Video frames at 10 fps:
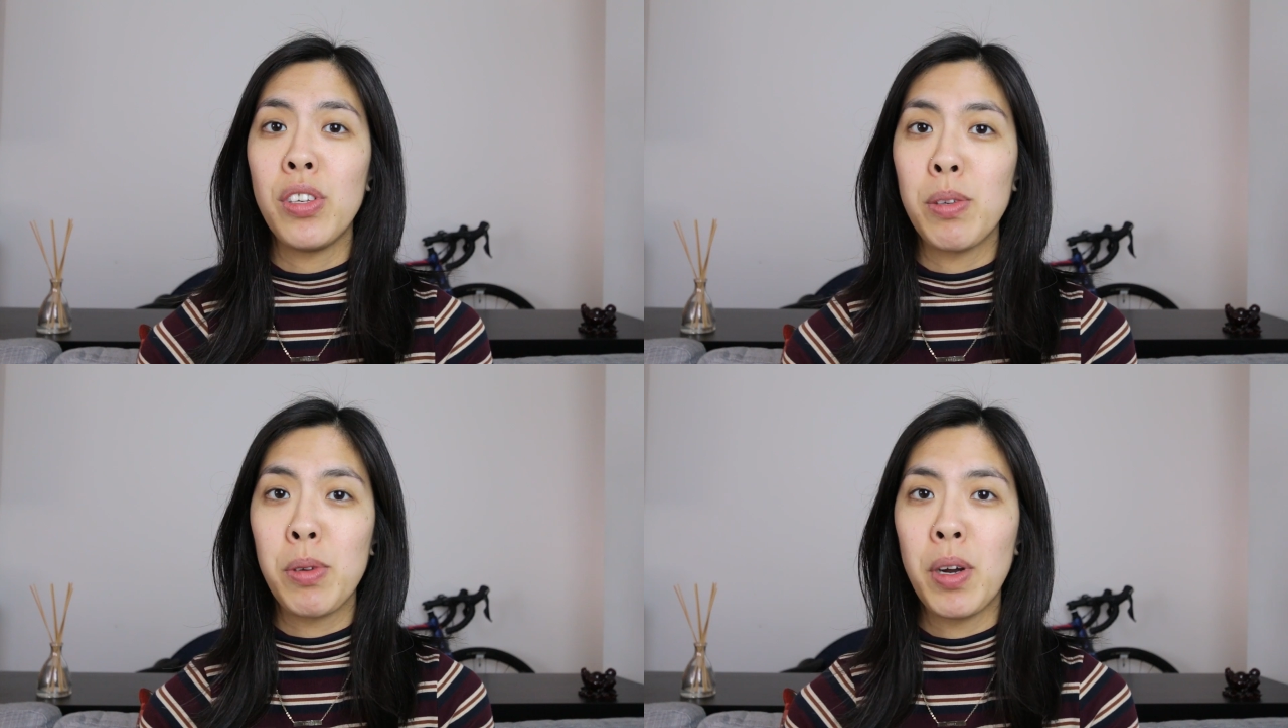you
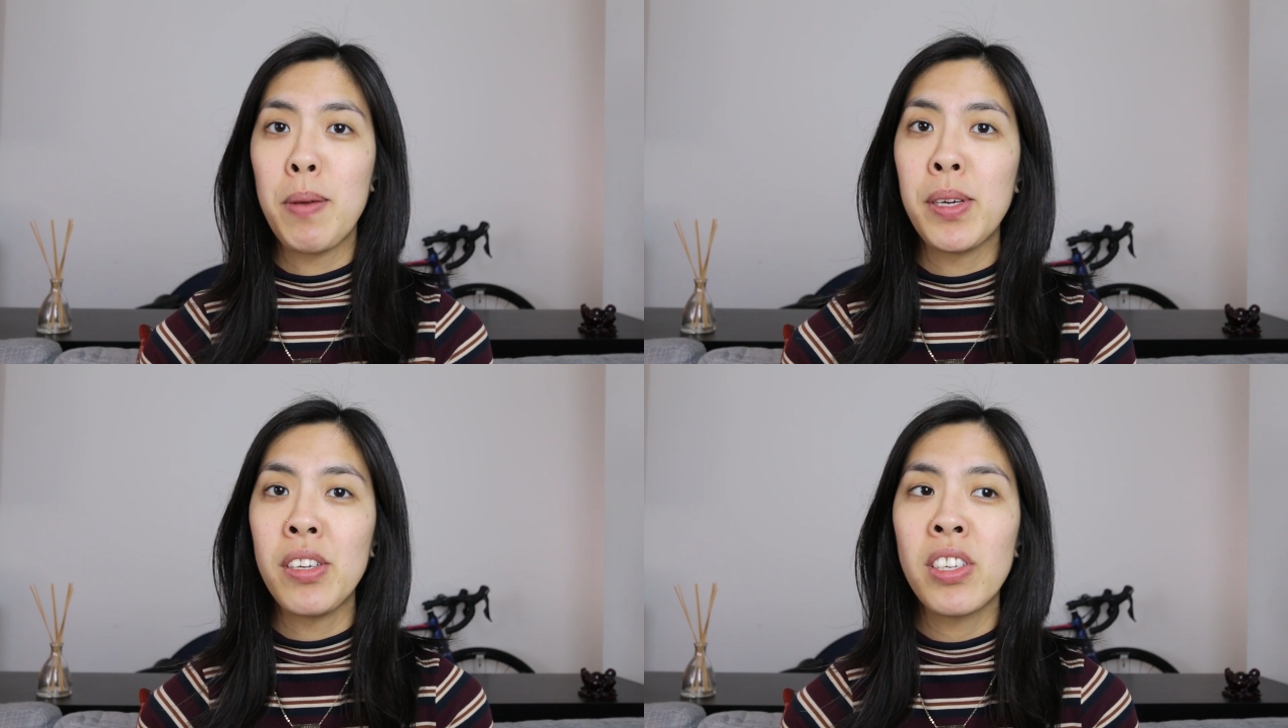
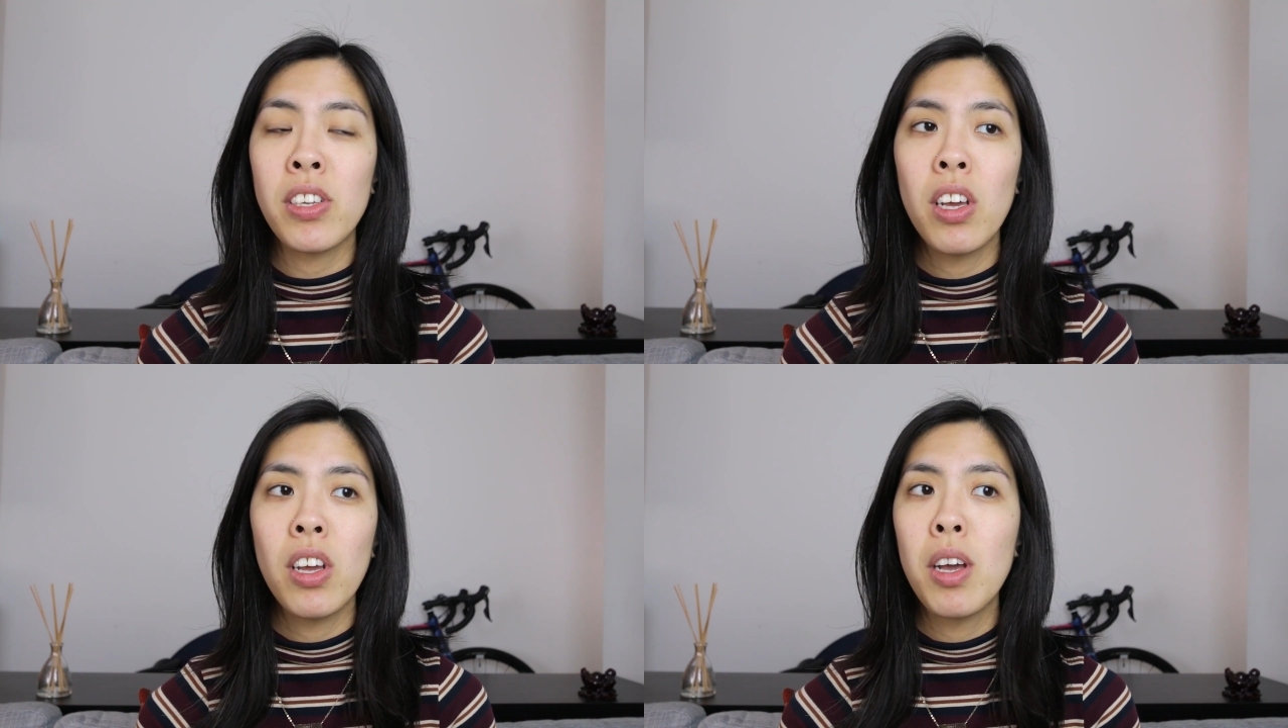
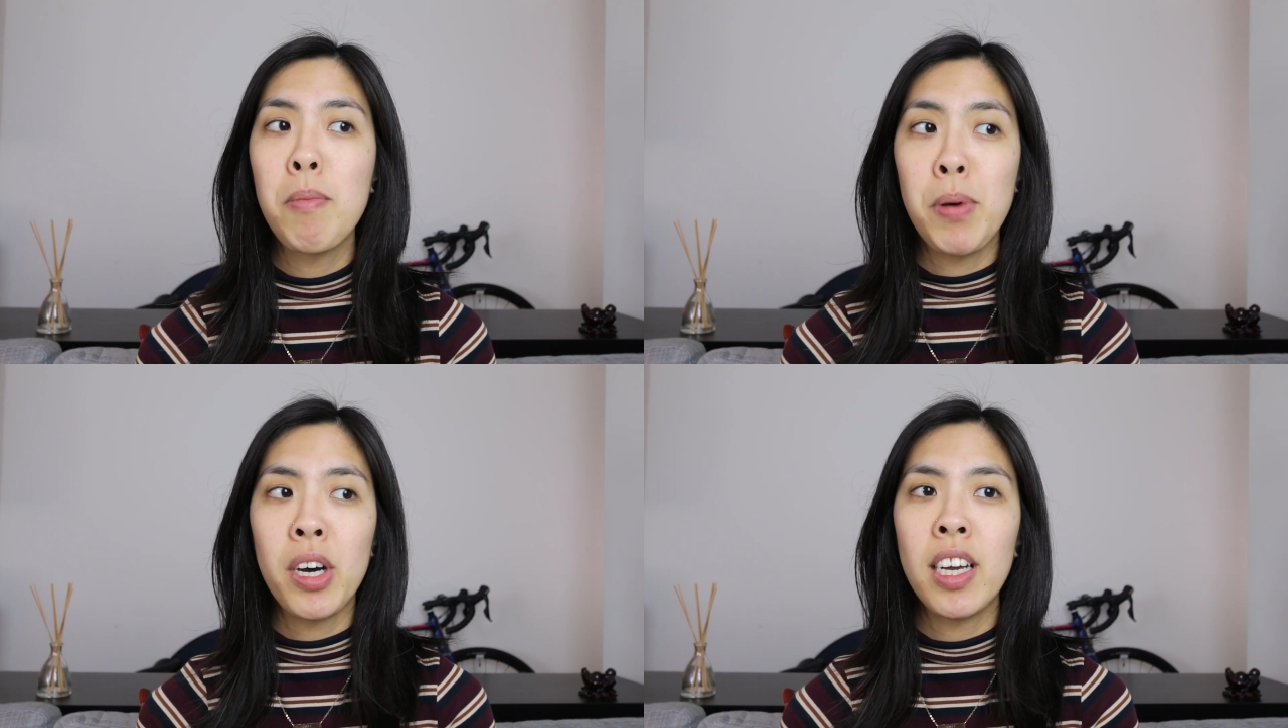subscribers
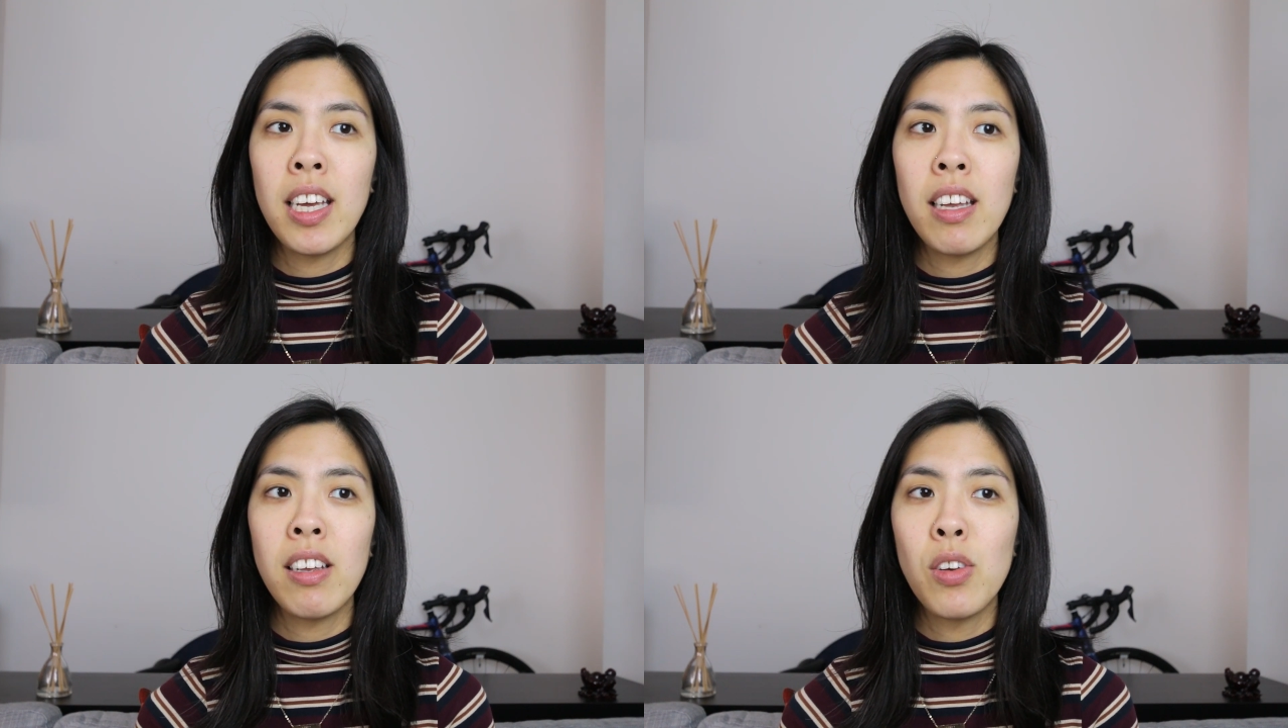
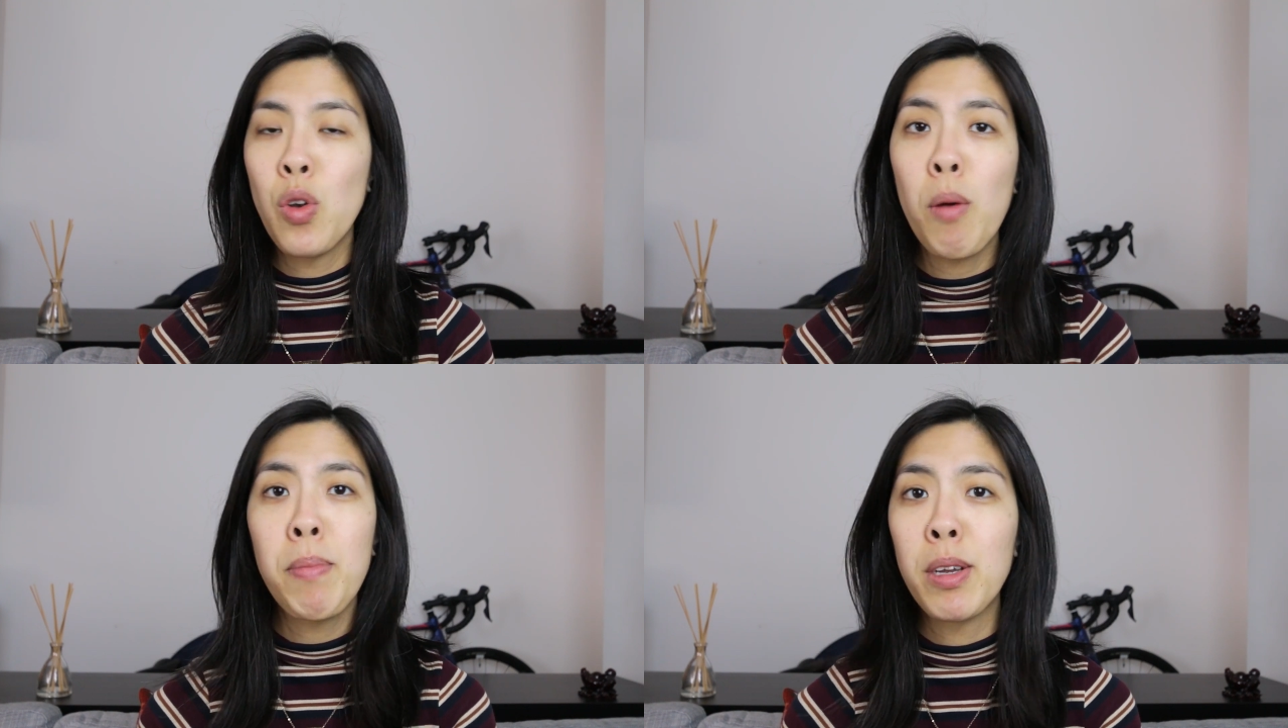by
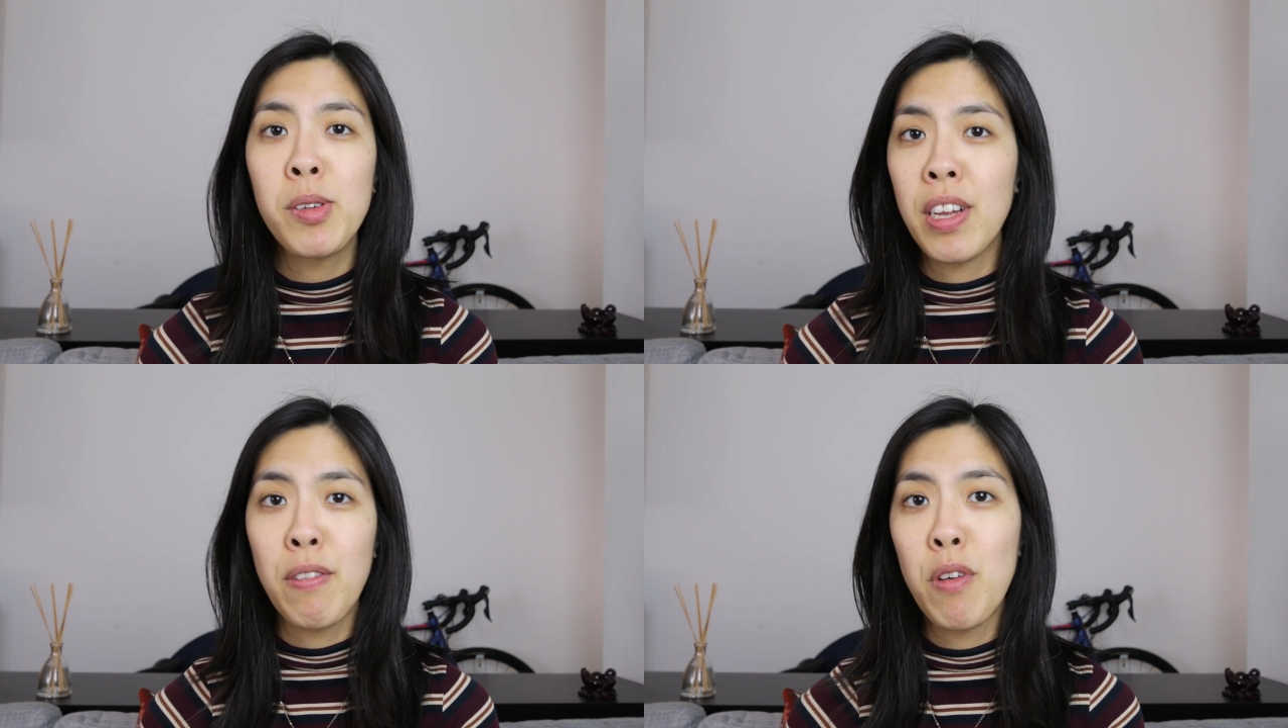not
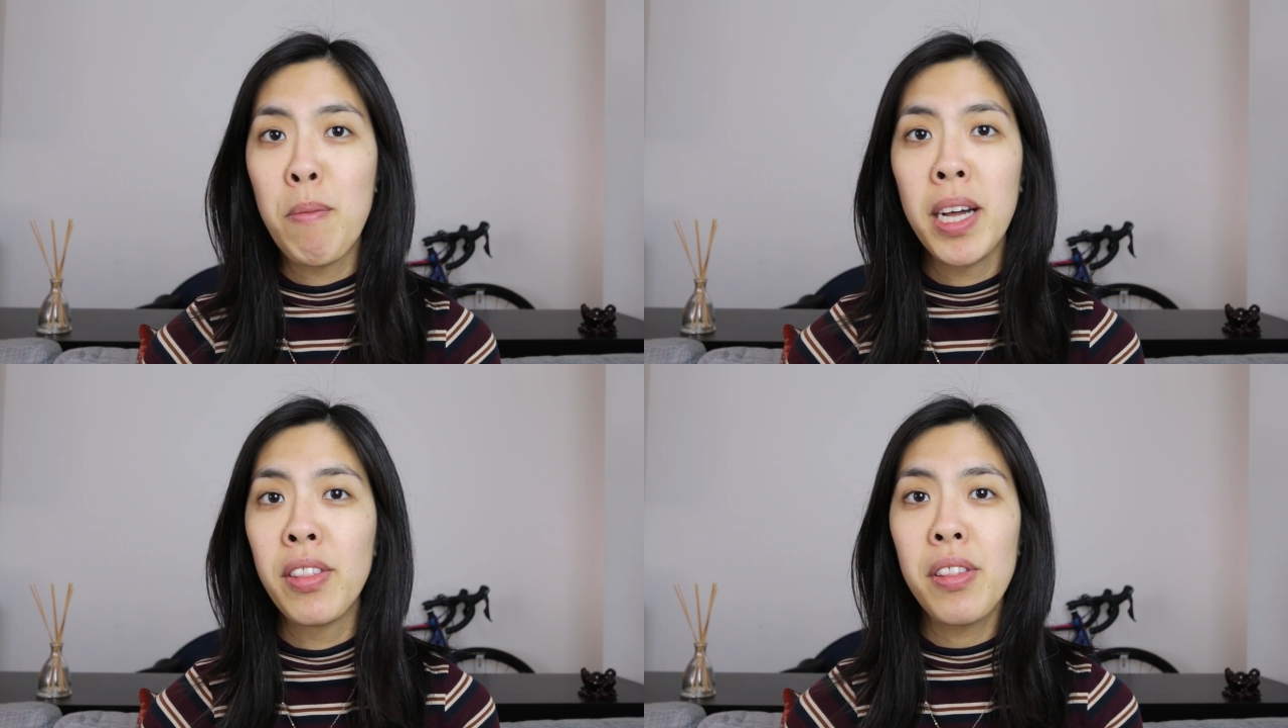posting for a
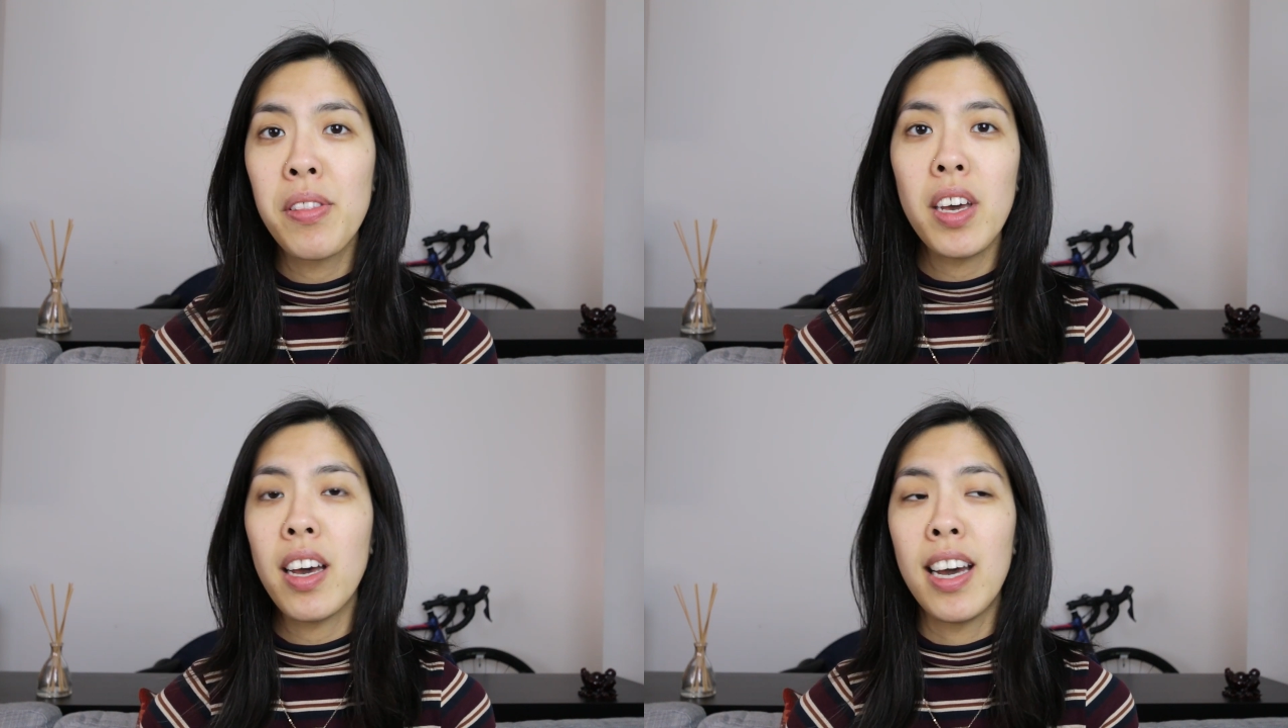month.